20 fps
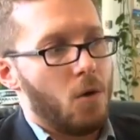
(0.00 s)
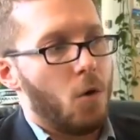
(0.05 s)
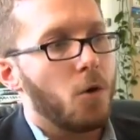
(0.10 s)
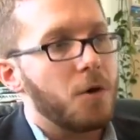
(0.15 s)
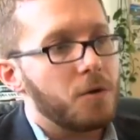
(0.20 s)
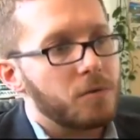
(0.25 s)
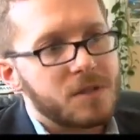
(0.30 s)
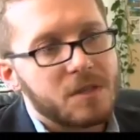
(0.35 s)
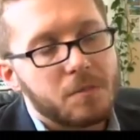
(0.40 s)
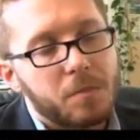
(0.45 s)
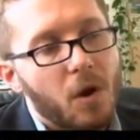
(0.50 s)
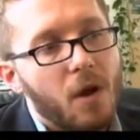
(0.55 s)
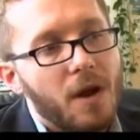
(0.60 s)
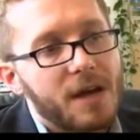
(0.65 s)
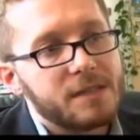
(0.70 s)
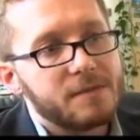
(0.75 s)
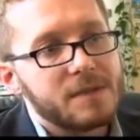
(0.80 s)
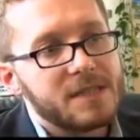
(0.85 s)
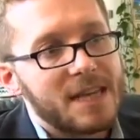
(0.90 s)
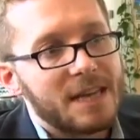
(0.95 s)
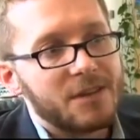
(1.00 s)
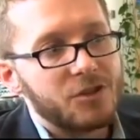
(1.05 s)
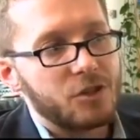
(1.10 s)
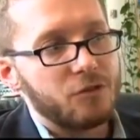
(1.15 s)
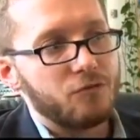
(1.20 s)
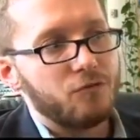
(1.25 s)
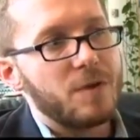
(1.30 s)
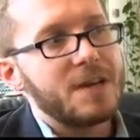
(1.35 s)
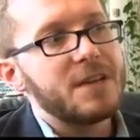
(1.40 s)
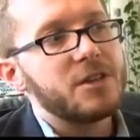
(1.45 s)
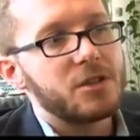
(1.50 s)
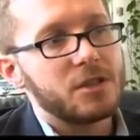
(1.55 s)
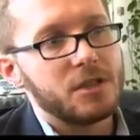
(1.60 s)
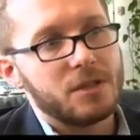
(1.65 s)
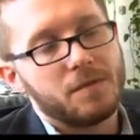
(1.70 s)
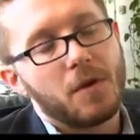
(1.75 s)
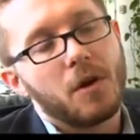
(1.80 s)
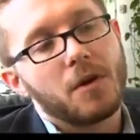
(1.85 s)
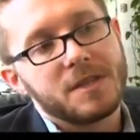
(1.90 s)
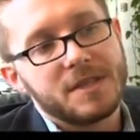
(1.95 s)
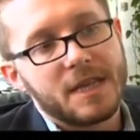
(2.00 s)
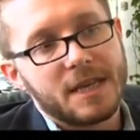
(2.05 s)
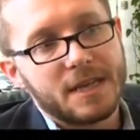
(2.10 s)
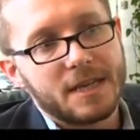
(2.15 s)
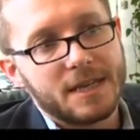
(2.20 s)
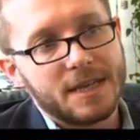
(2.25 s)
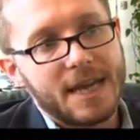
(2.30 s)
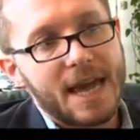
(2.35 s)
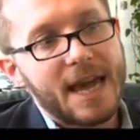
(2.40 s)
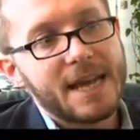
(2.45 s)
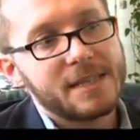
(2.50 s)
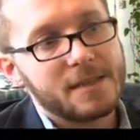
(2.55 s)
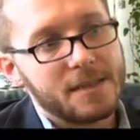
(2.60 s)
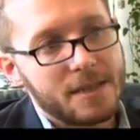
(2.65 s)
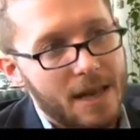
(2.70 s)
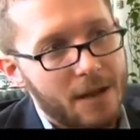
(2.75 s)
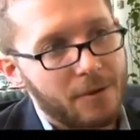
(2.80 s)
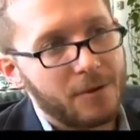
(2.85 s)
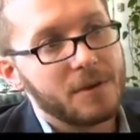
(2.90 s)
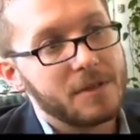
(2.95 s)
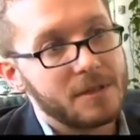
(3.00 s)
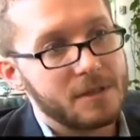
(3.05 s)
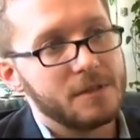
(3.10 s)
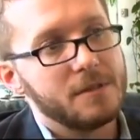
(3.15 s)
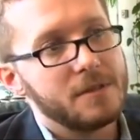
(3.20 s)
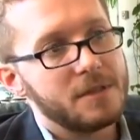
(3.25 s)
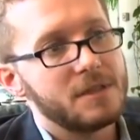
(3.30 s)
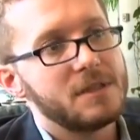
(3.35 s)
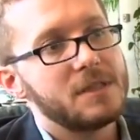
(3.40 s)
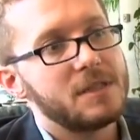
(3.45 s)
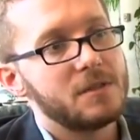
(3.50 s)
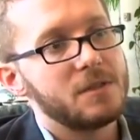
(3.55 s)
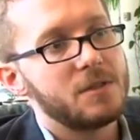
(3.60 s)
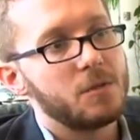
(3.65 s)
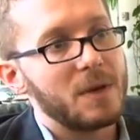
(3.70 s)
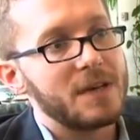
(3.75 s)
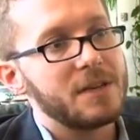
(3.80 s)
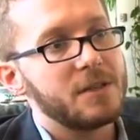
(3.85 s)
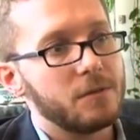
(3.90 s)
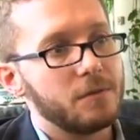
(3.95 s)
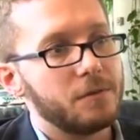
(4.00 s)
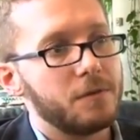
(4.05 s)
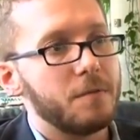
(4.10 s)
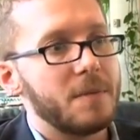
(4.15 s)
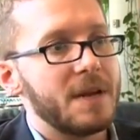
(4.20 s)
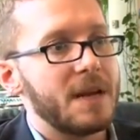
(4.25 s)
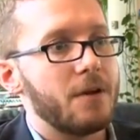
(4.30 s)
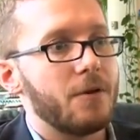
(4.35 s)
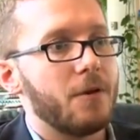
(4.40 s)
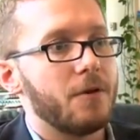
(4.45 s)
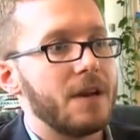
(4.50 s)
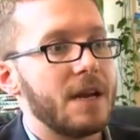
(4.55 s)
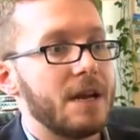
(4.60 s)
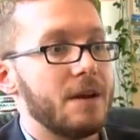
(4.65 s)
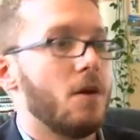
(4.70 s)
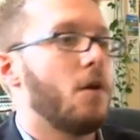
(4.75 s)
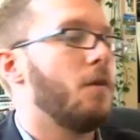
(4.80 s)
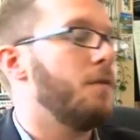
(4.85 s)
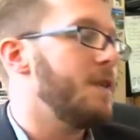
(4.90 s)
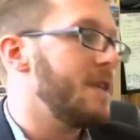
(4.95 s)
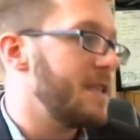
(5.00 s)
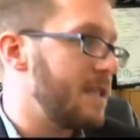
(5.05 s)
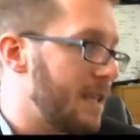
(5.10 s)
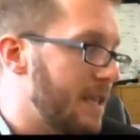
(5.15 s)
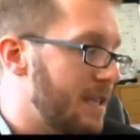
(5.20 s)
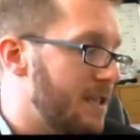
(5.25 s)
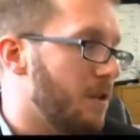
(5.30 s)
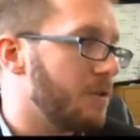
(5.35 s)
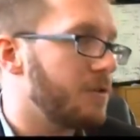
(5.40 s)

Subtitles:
oil supplies have essentially reached as far as they can get and they're going to dwindle from here on in. Obviously, it's